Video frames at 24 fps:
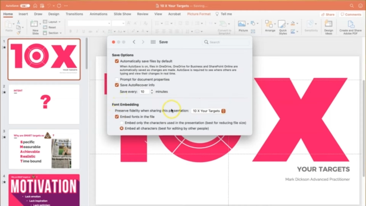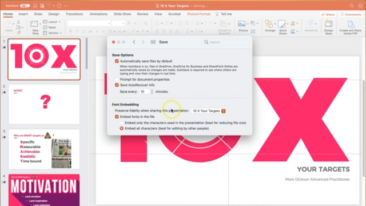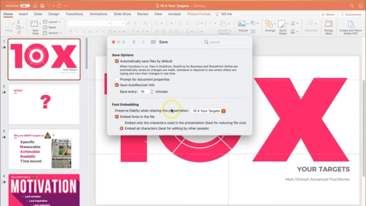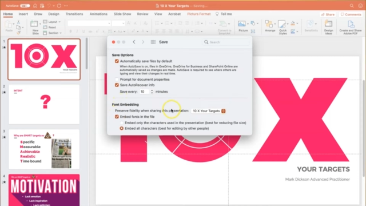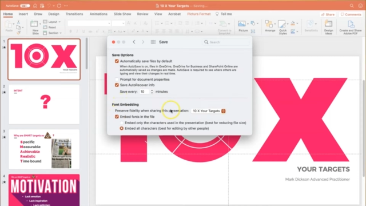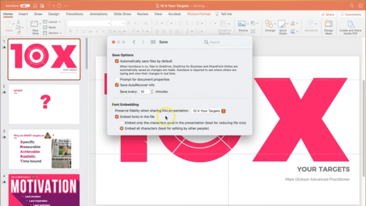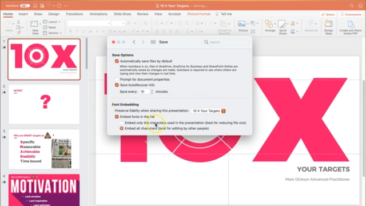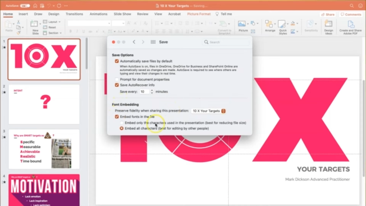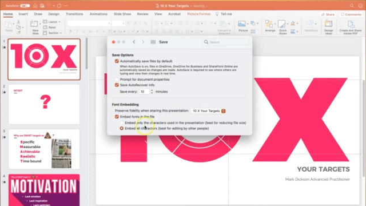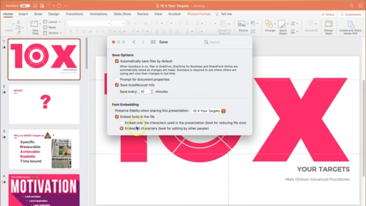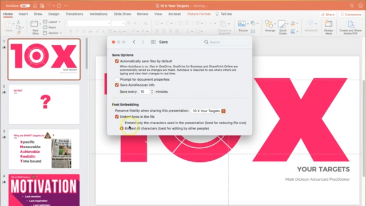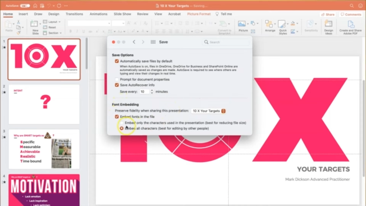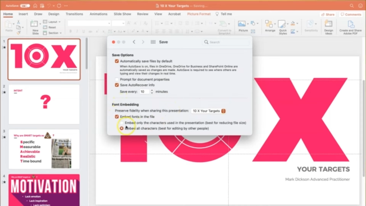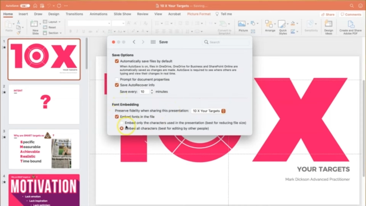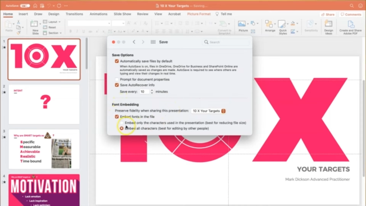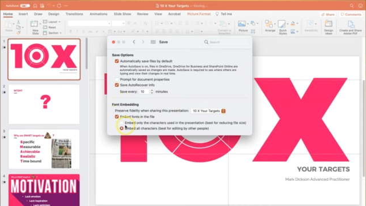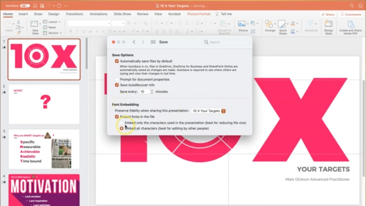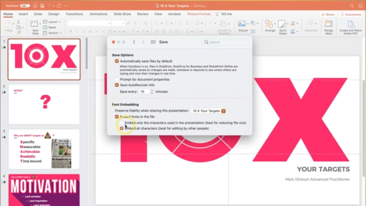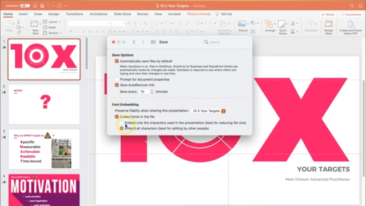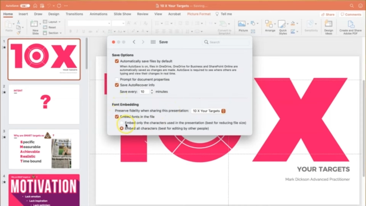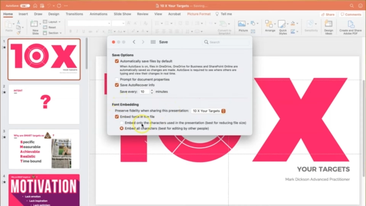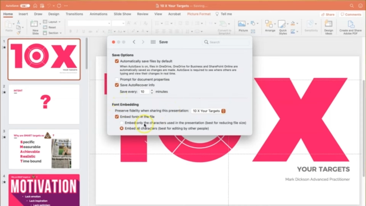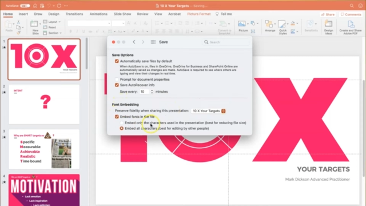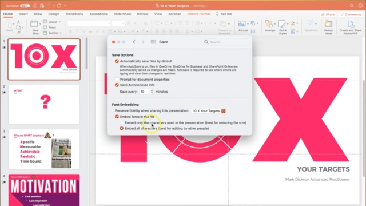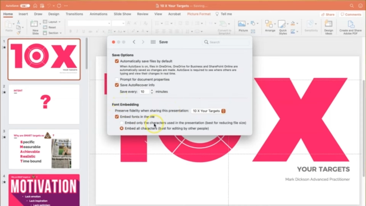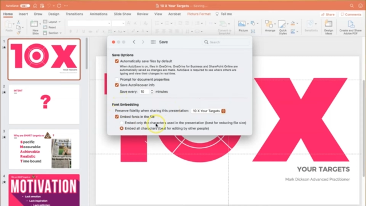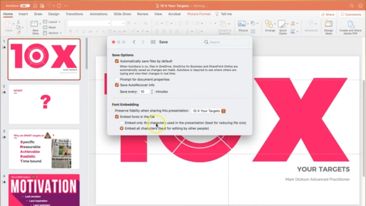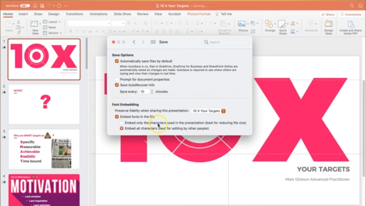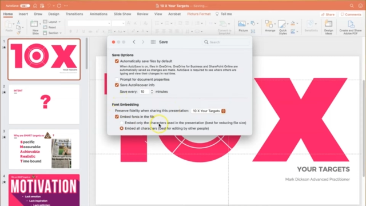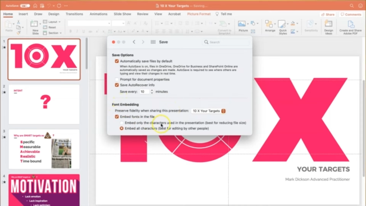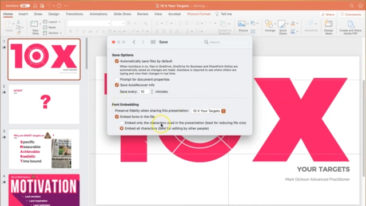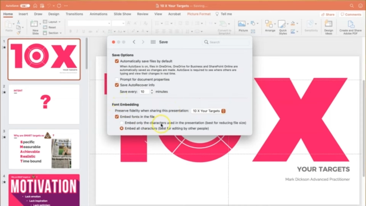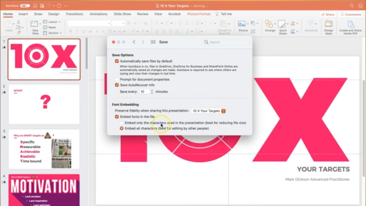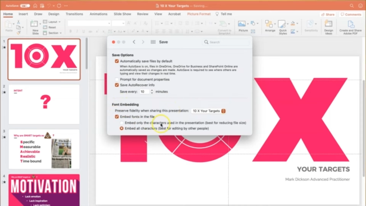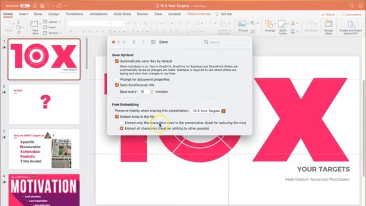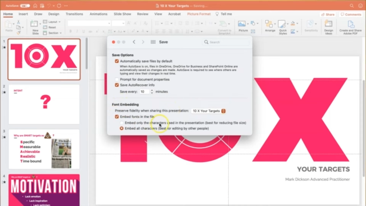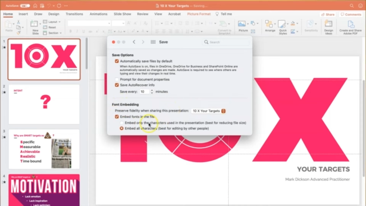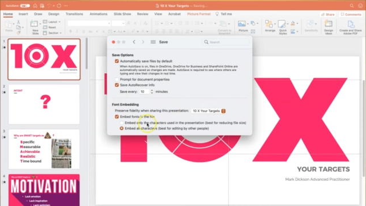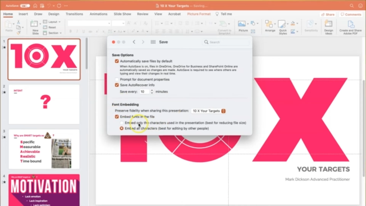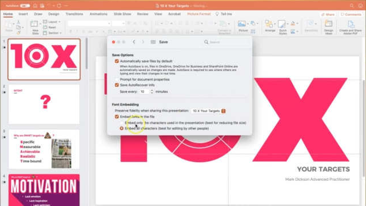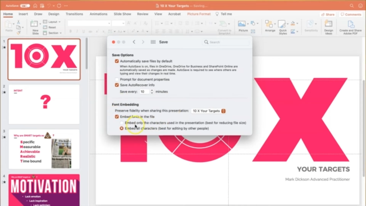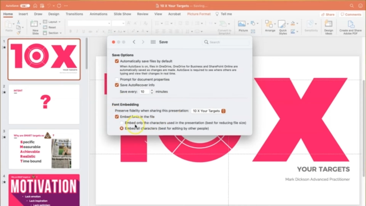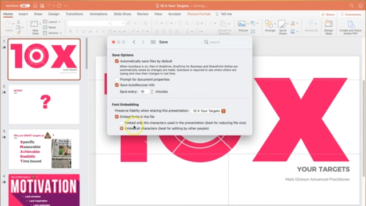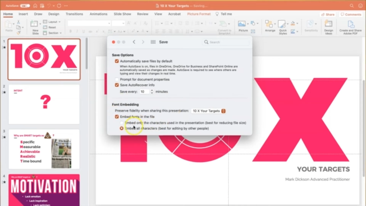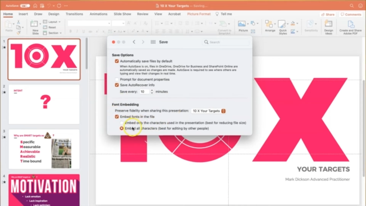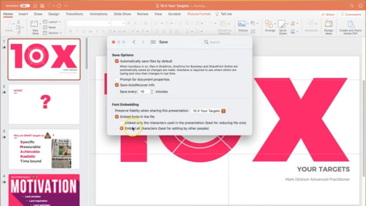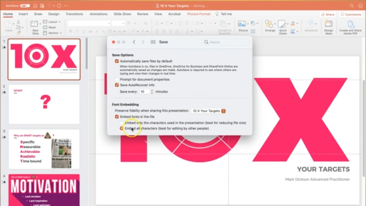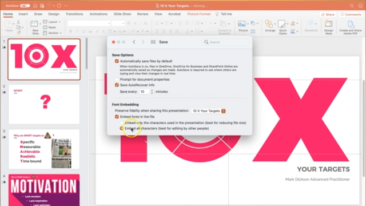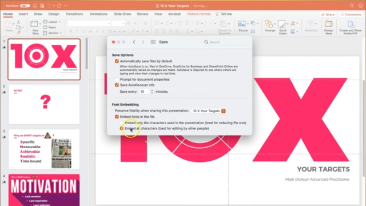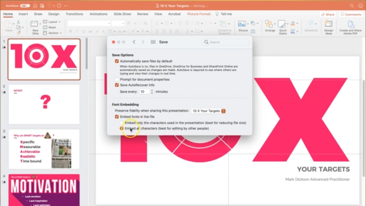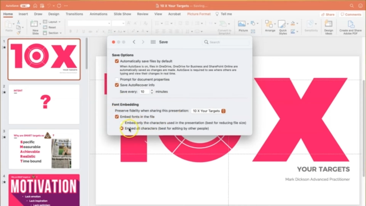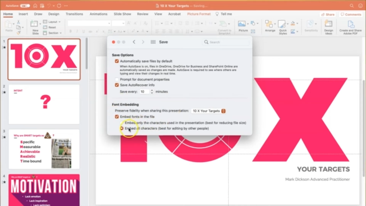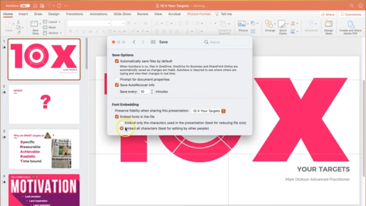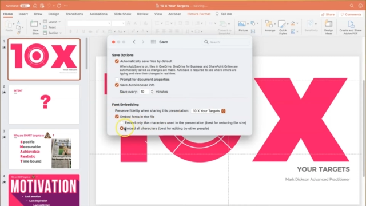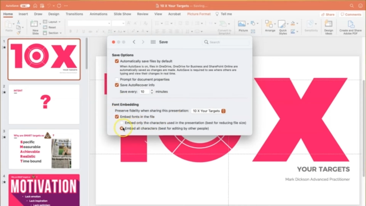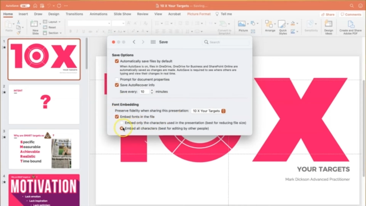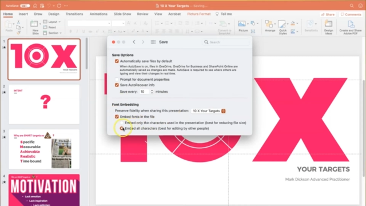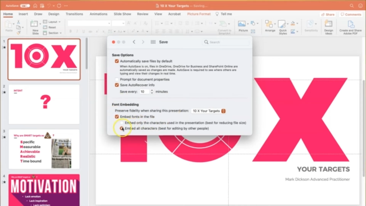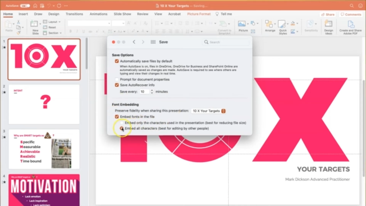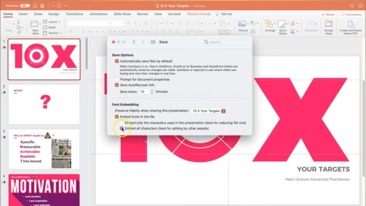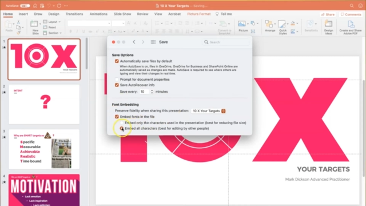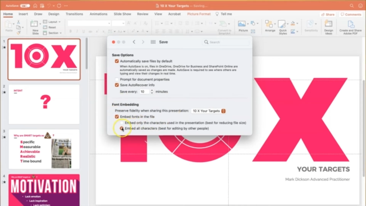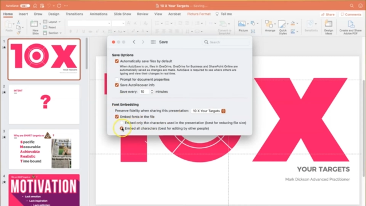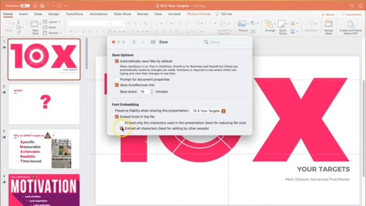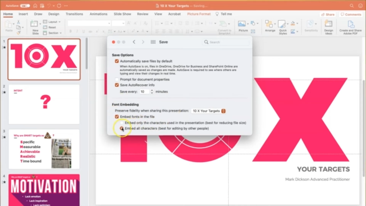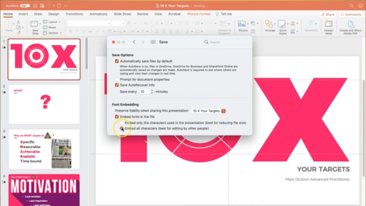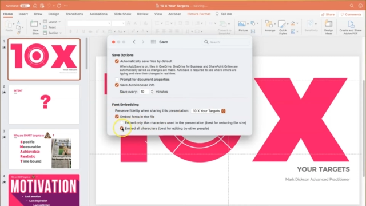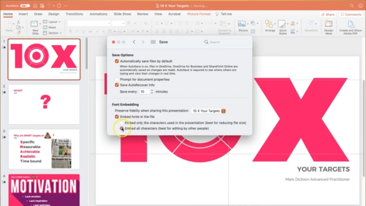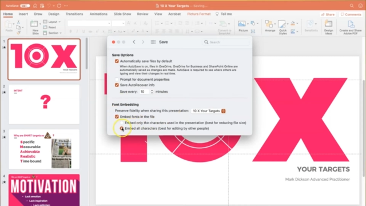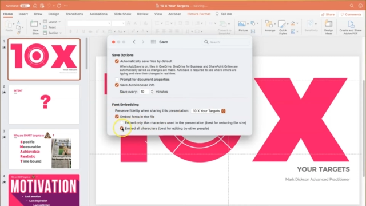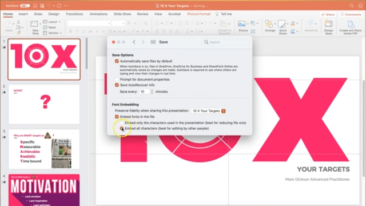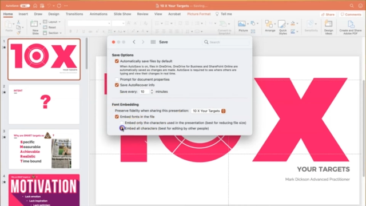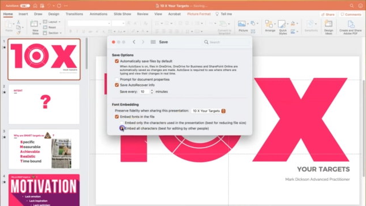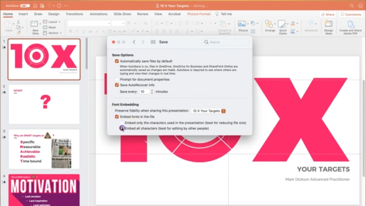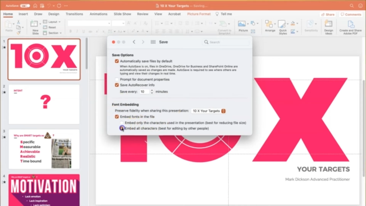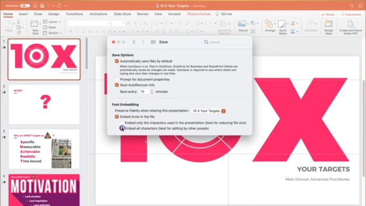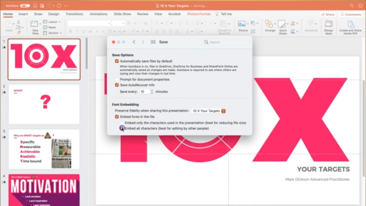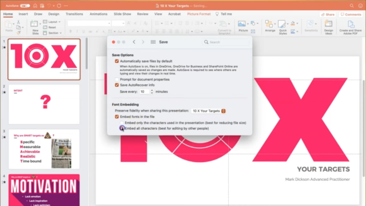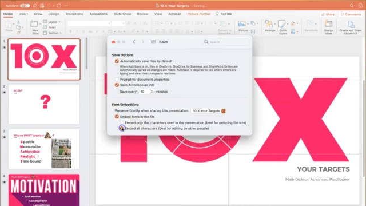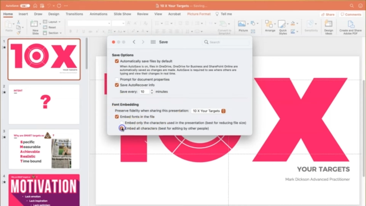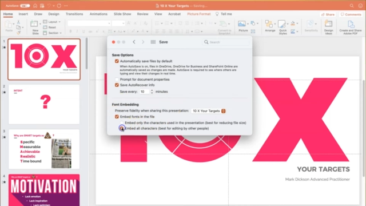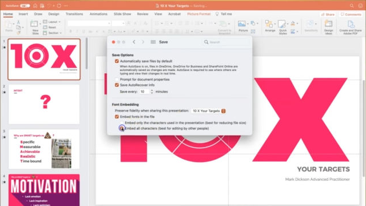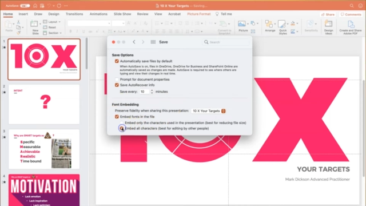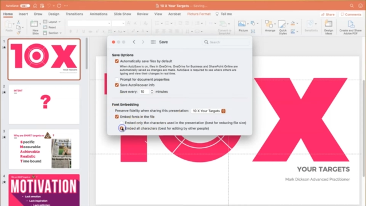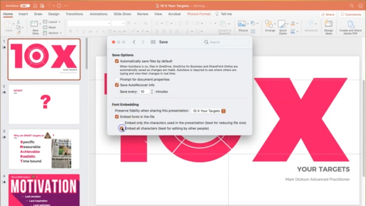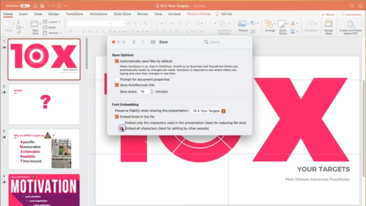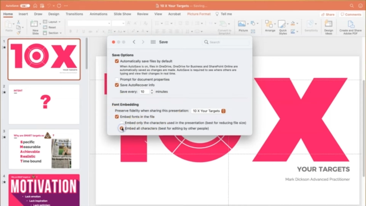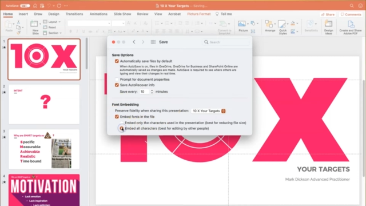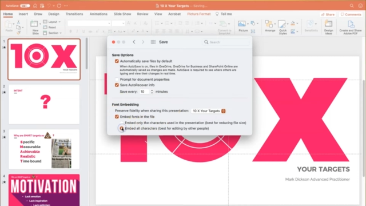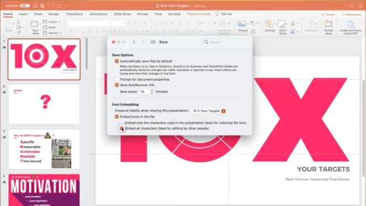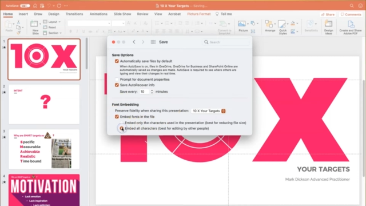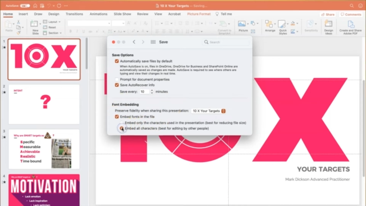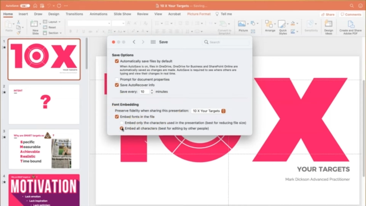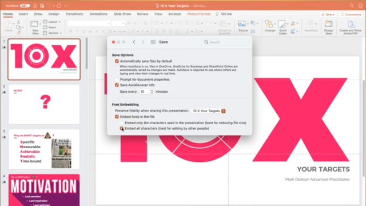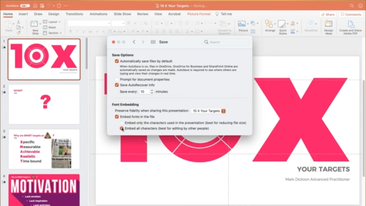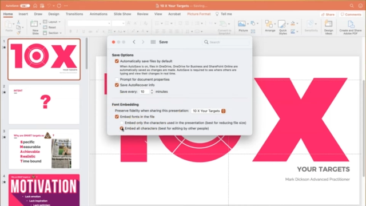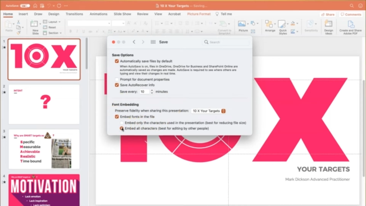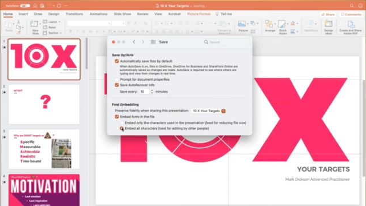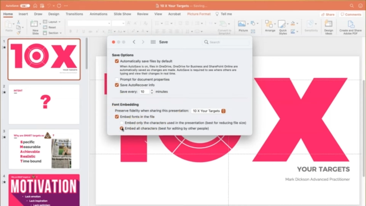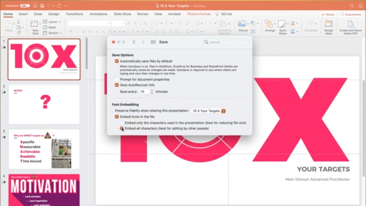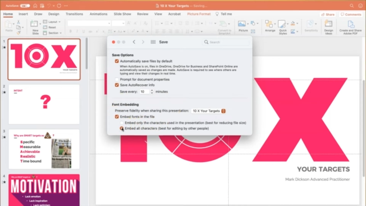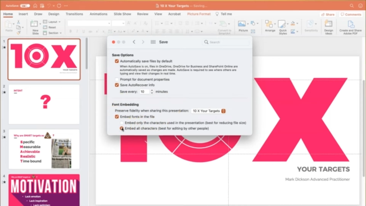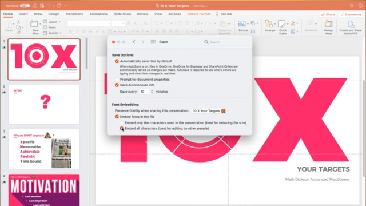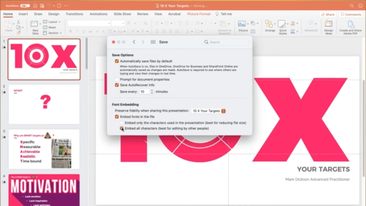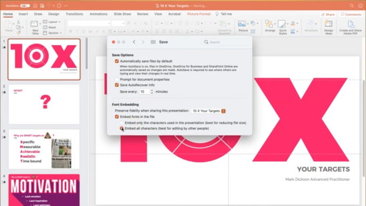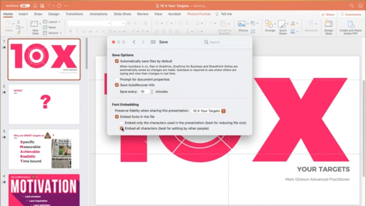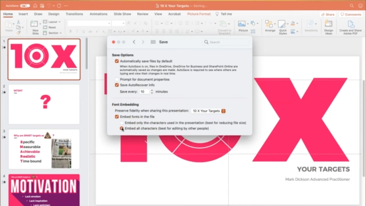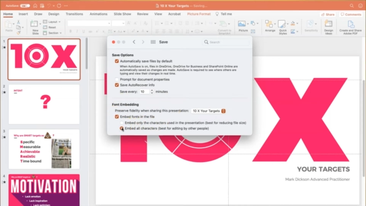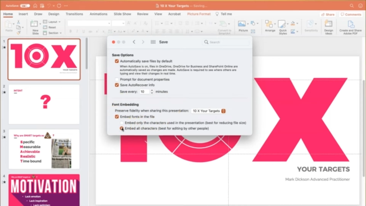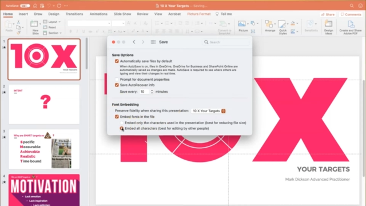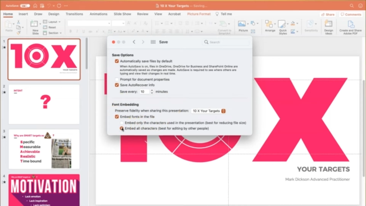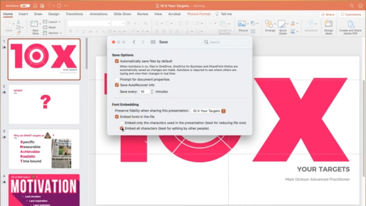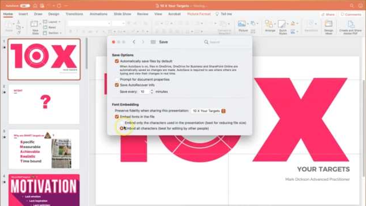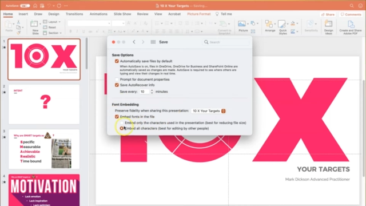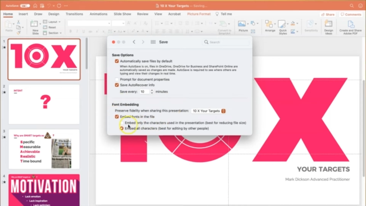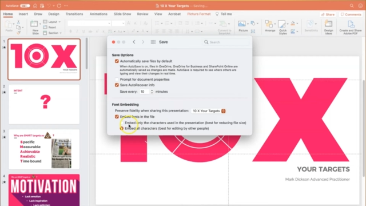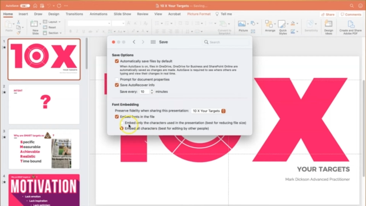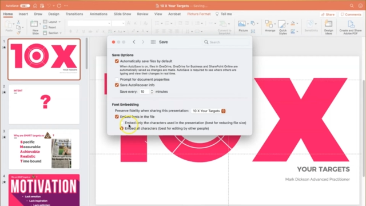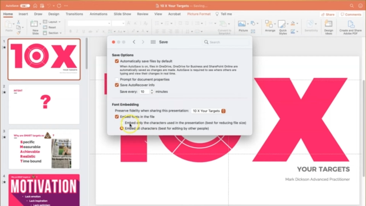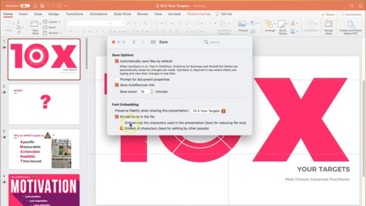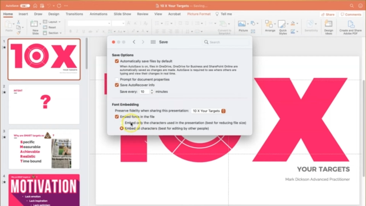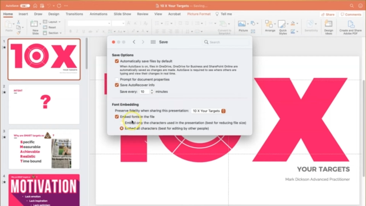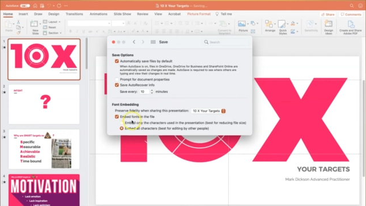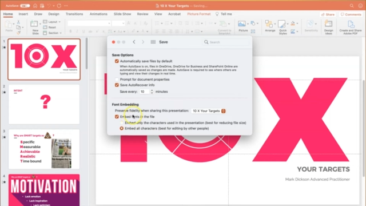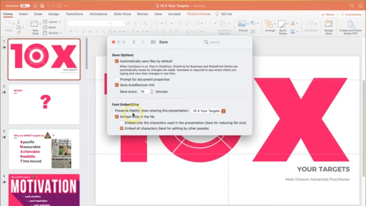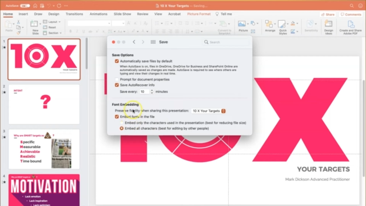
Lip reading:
(no speaker visible)